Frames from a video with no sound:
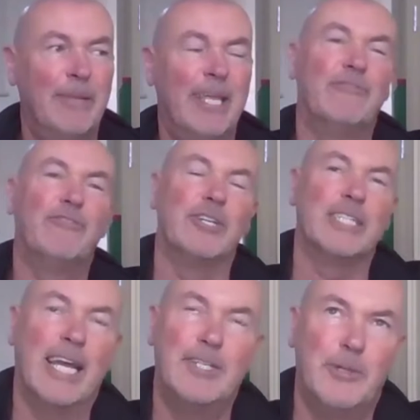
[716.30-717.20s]
But then
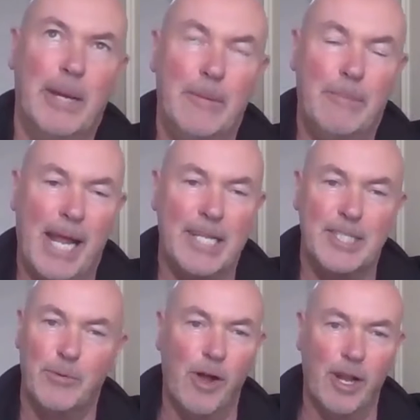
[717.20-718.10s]
I like too many
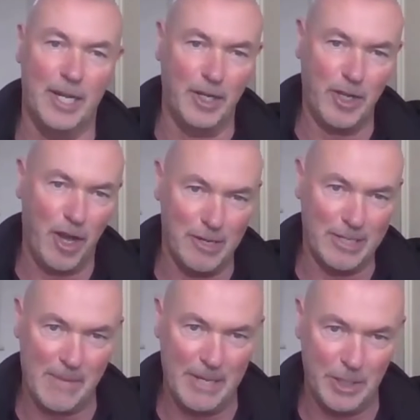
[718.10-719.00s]
plants, so all kind of
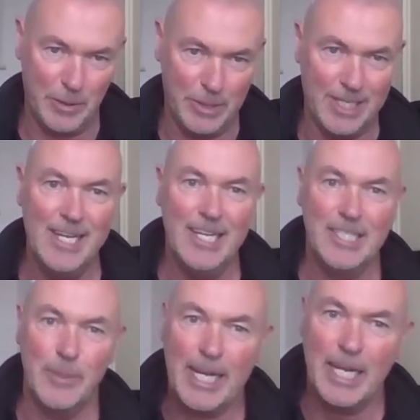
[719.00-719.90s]
colors come into it.
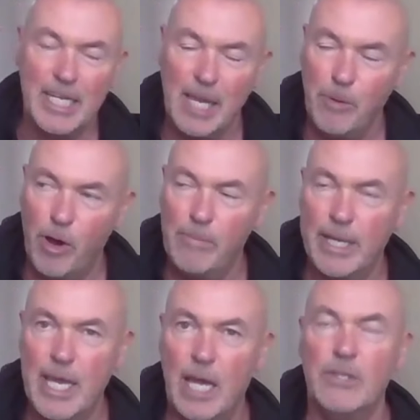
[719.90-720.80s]
So I of keep all
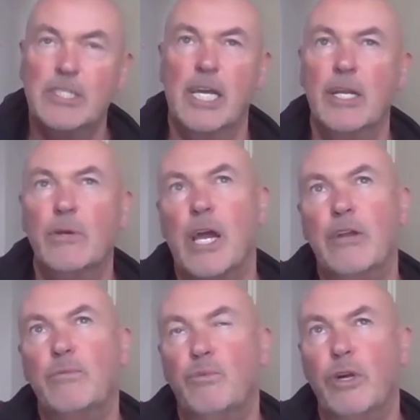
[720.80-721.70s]
my yellows then in
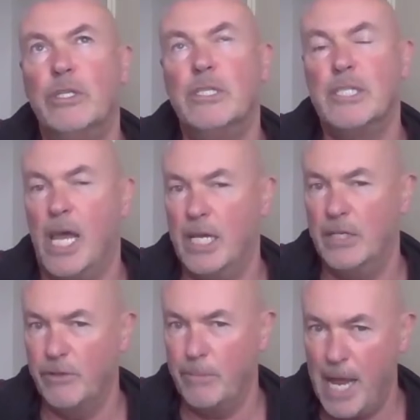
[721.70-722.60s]
kind of one side
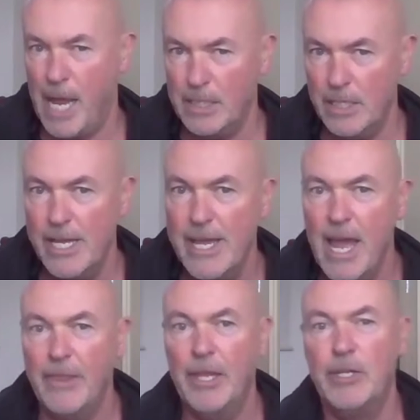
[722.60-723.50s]
of the planting. And
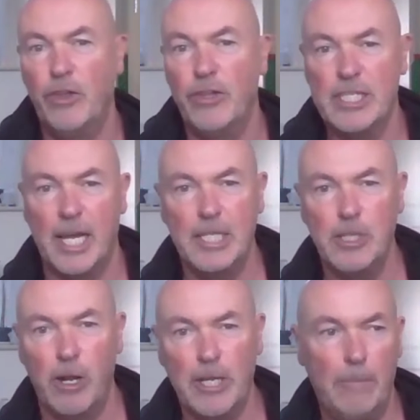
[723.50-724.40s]
then the other side
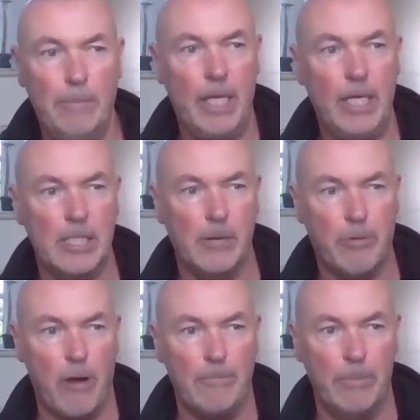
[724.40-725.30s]
is all kind of pinks
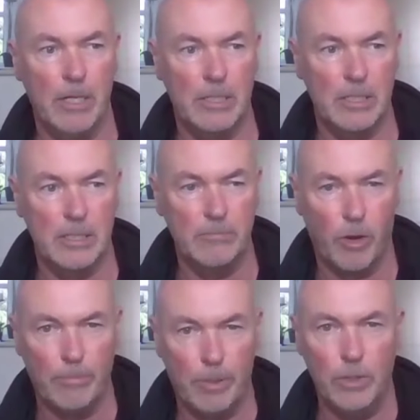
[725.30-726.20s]
and purples and
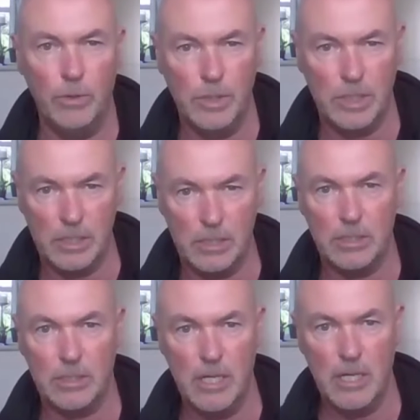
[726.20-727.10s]
more blues and